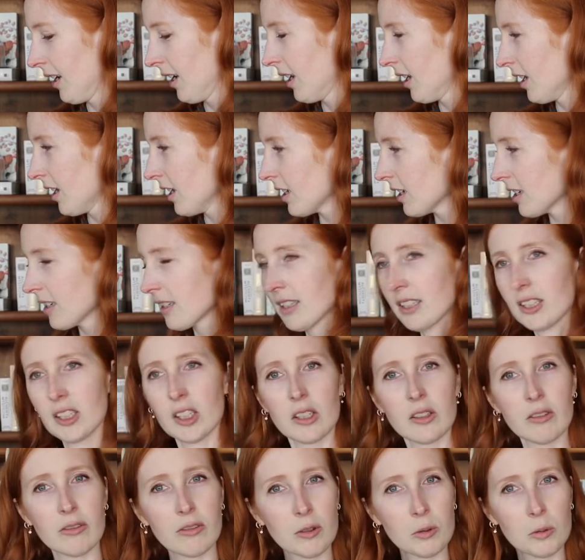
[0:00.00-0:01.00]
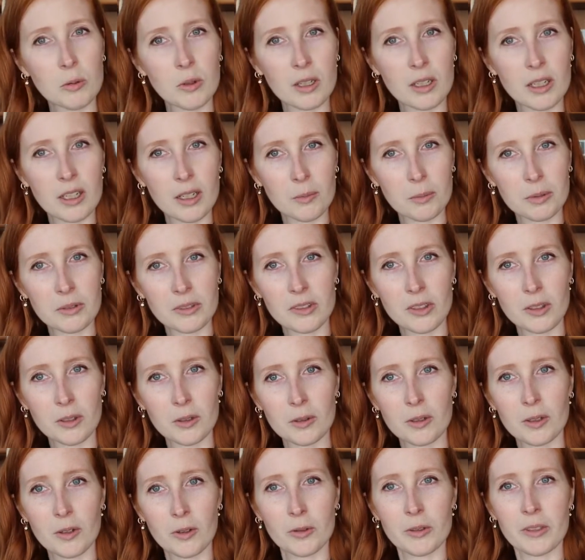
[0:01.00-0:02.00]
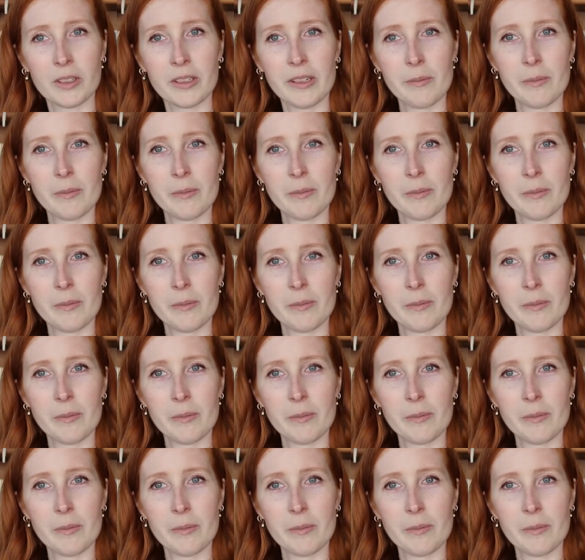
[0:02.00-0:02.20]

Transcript: He's here for one episode only